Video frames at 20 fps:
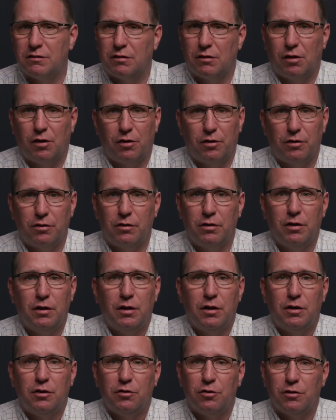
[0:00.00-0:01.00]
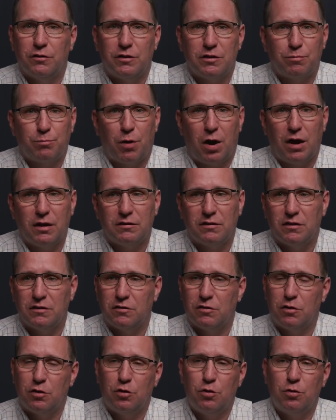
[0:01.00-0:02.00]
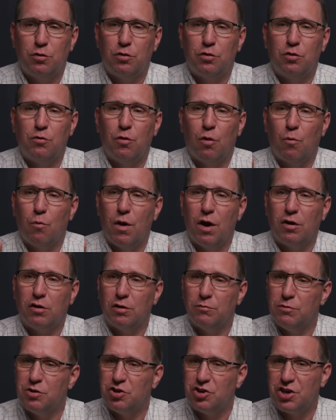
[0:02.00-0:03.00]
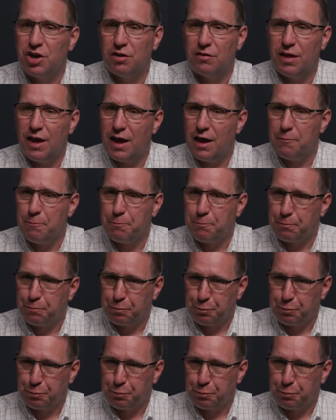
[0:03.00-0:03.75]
to learn during this process. So you, you are welcome to share that.